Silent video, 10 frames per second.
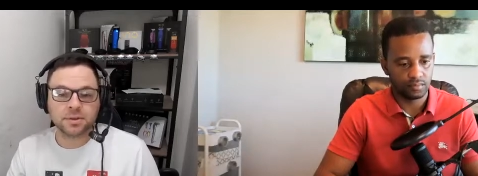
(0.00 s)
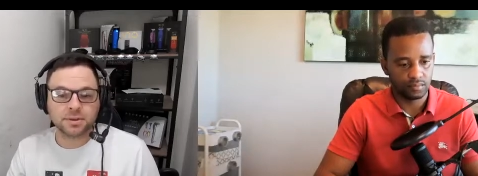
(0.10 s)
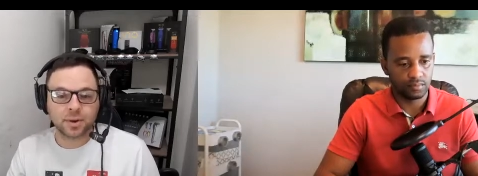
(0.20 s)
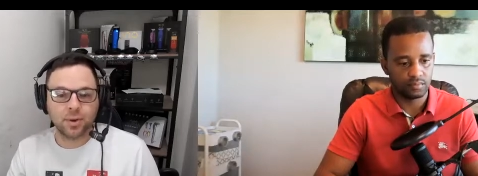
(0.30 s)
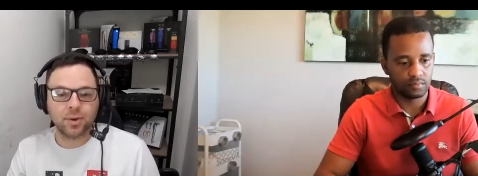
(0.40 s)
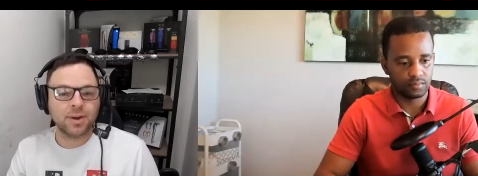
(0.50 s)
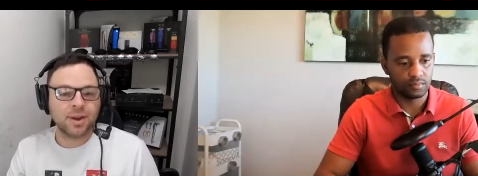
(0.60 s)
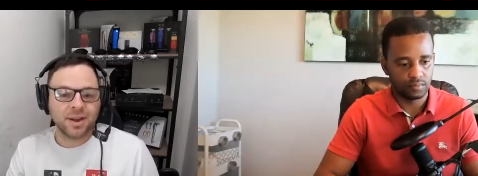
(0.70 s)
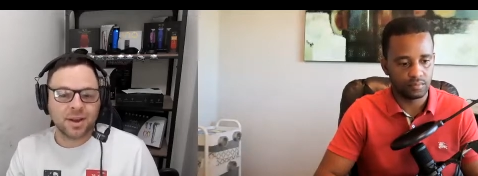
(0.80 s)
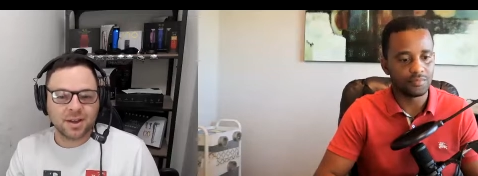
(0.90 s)
Speaker 1: So
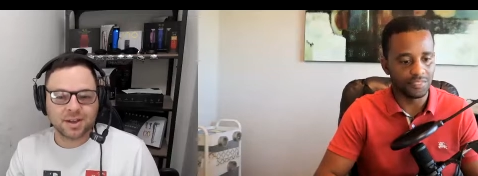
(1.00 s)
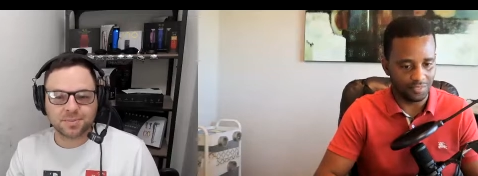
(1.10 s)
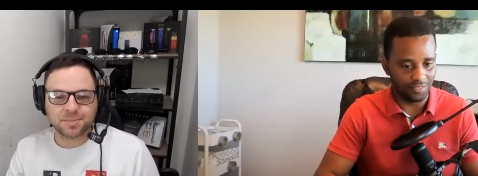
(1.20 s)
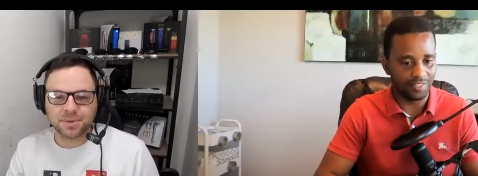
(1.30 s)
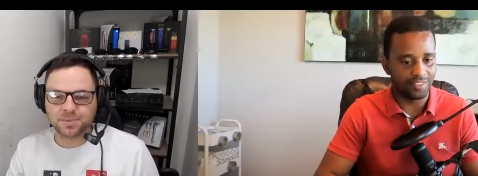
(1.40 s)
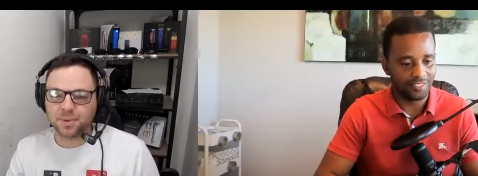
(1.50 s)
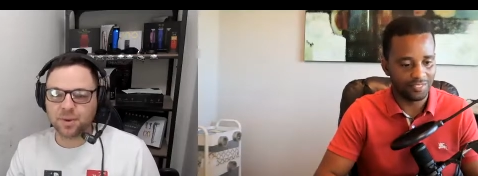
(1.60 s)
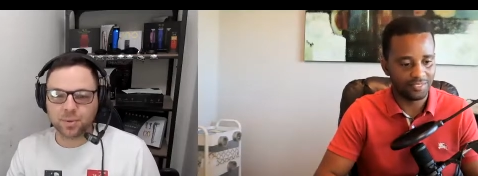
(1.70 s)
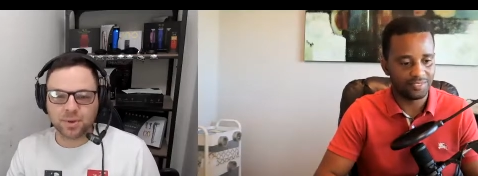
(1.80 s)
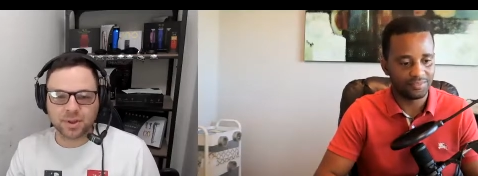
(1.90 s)
it's right. it's been a
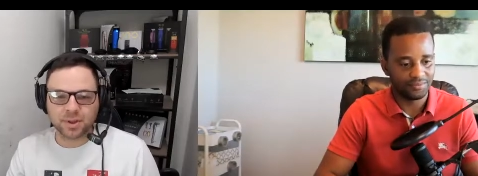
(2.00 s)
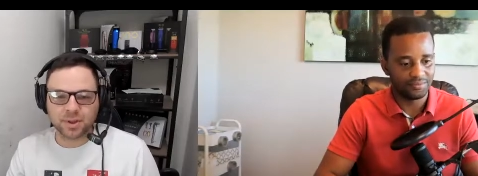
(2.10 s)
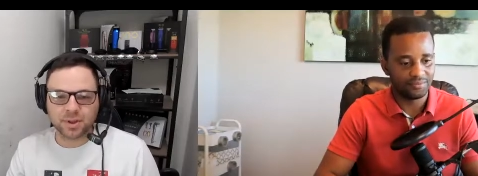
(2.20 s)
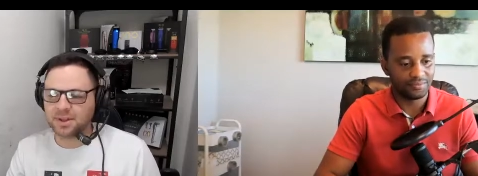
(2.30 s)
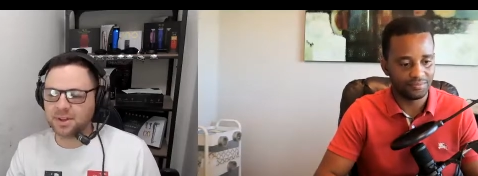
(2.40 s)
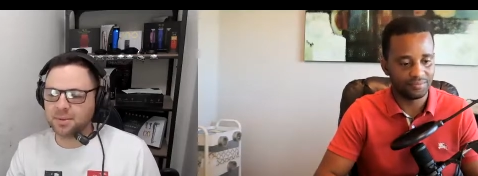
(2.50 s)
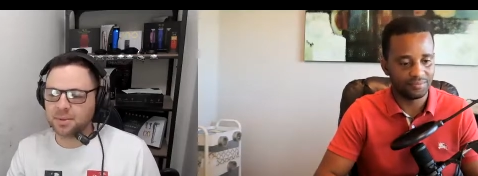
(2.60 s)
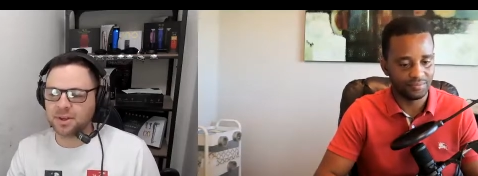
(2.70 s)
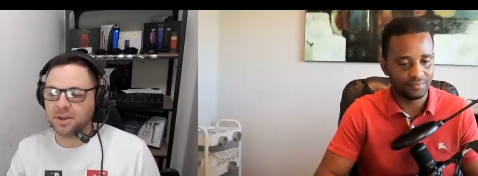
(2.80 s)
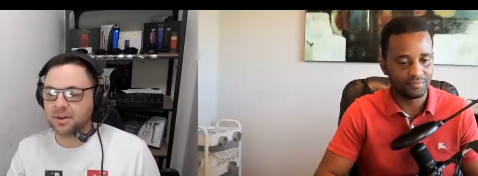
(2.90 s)
really nice thing to be
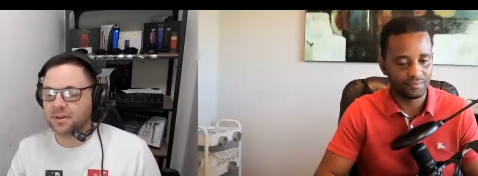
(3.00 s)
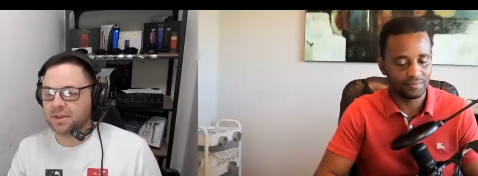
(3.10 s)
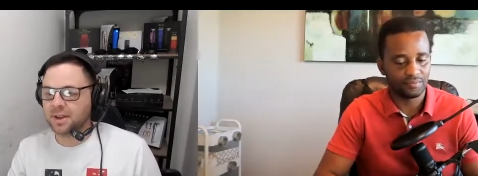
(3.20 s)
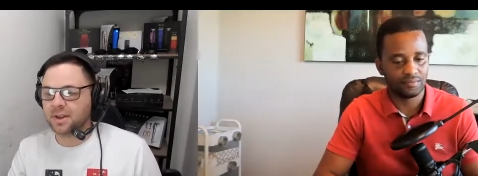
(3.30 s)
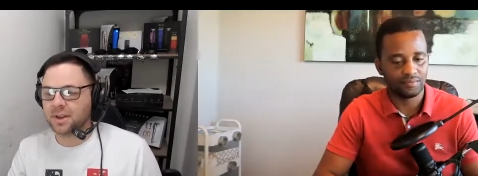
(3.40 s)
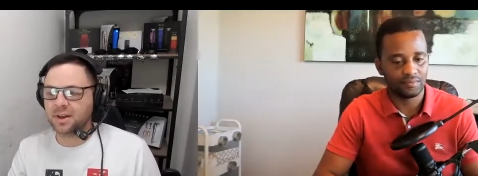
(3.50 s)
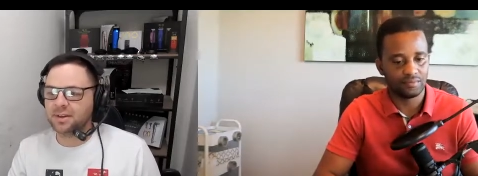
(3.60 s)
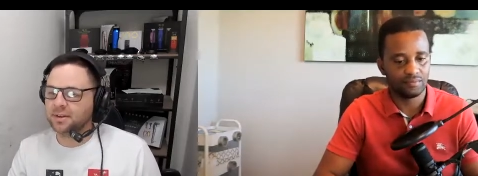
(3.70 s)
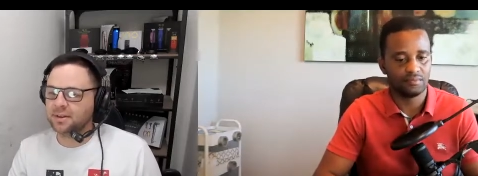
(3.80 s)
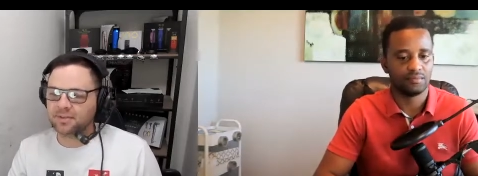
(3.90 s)
here and thank God in,
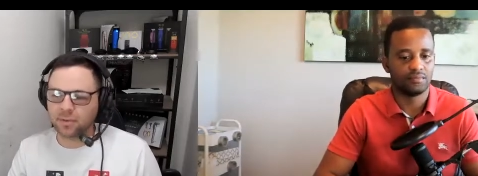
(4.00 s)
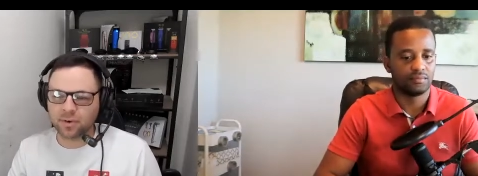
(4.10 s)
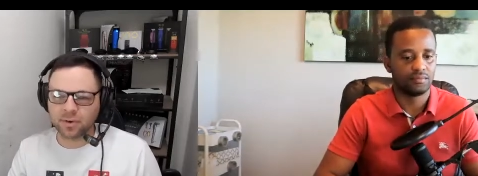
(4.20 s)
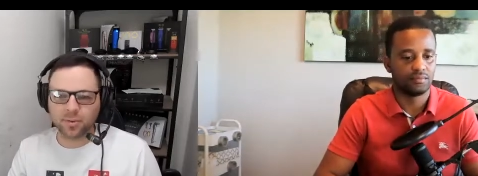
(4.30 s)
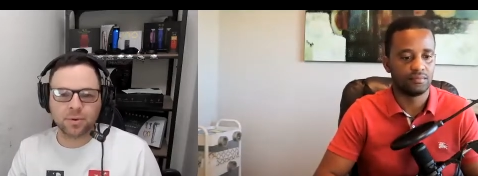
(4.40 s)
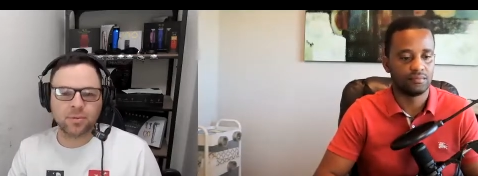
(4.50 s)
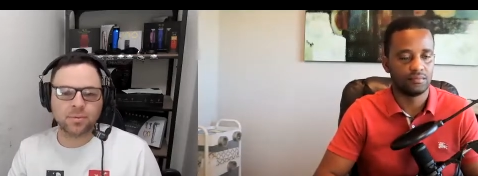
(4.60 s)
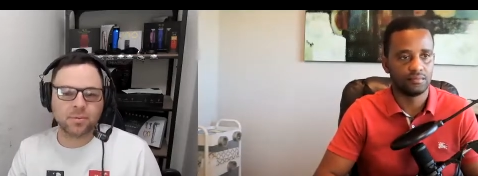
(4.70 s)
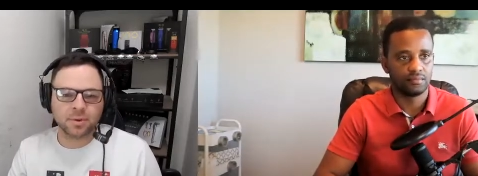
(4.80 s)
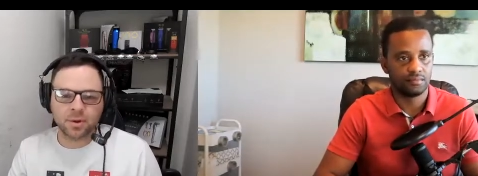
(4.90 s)
in Florida where
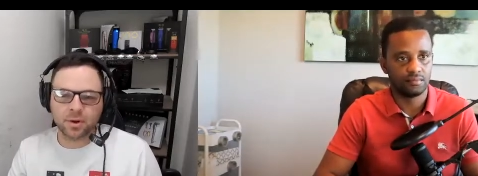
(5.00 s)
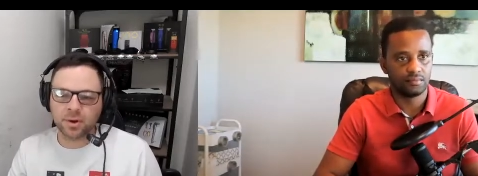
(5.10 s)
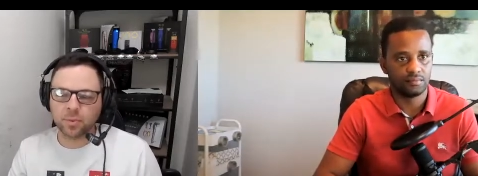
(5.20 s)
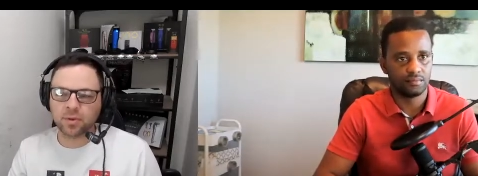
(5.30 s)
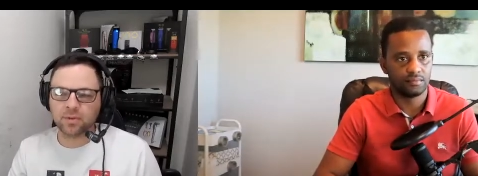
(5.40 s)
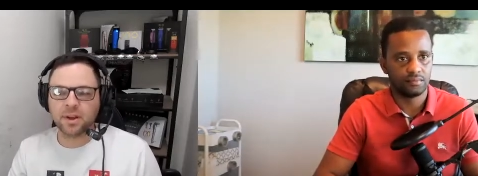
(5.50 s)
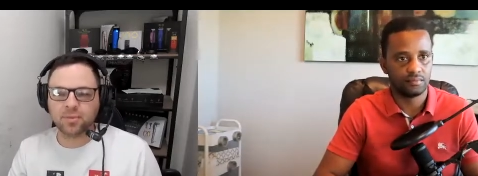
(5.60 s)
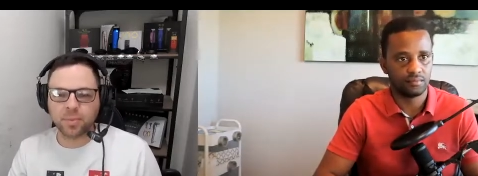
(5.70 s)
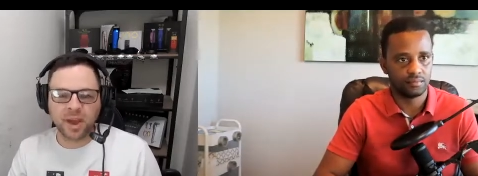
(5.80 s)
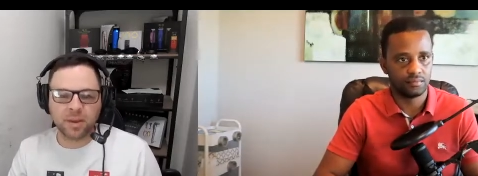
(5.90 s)
you know it wasn't as
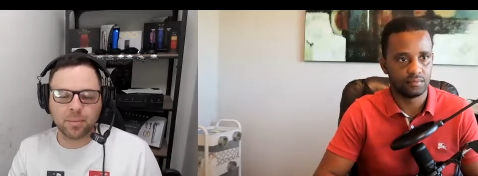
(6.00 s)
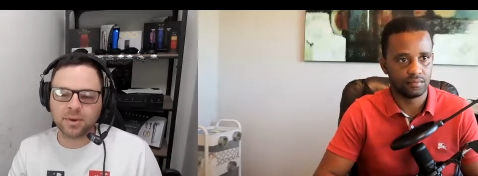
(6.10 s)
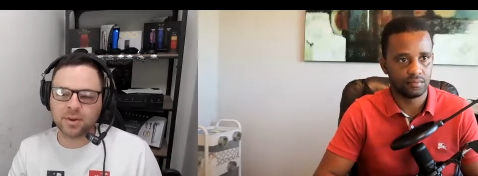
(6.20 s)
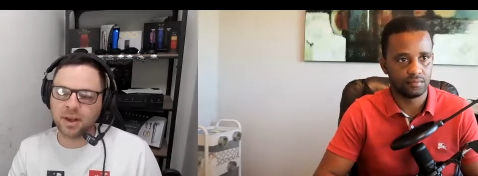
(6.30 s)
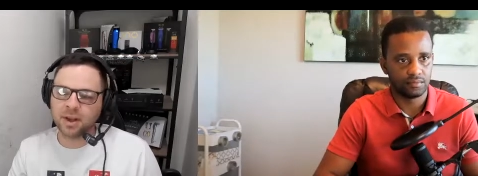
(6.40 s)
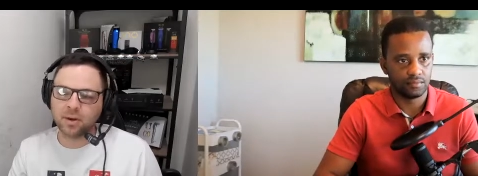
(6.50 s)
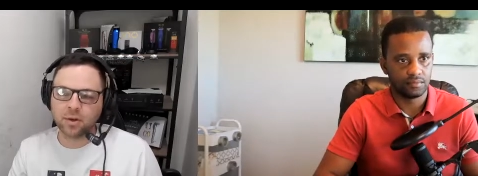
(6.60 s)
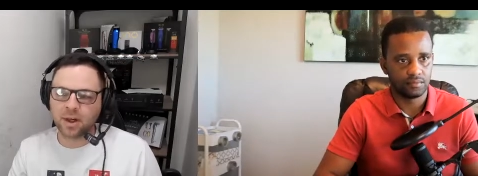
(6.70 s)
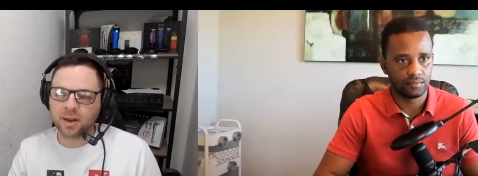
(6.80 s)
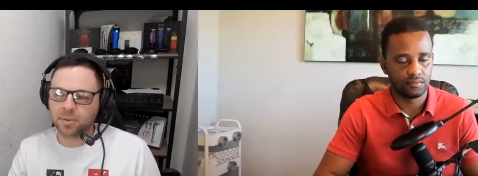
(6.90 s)
bad. But yeah, I know a
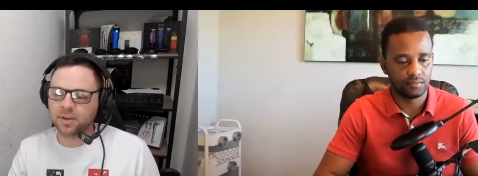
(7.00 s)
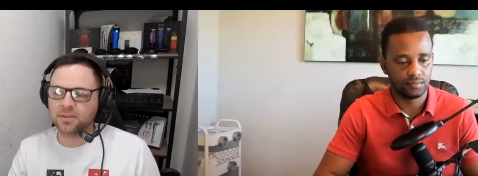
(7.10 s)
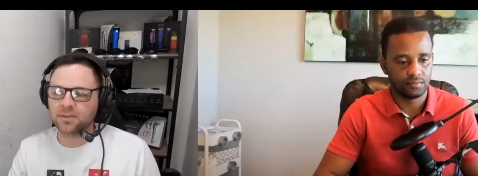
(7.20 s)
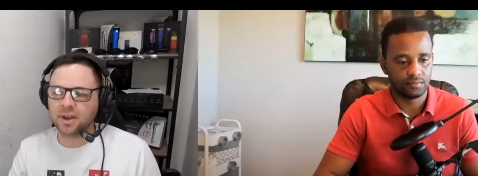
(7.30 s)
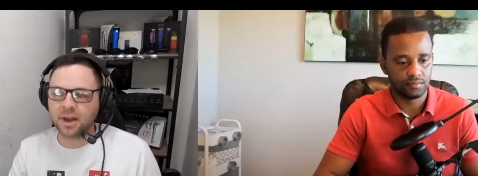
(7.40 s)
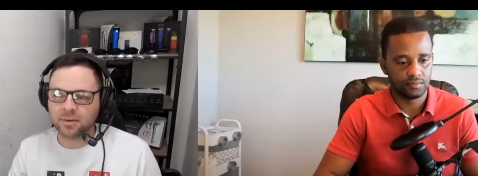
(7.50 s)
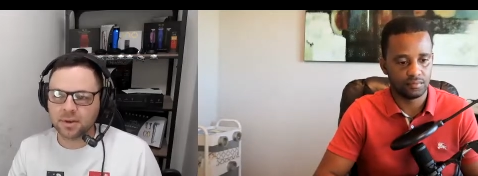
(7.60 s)
lot of places got,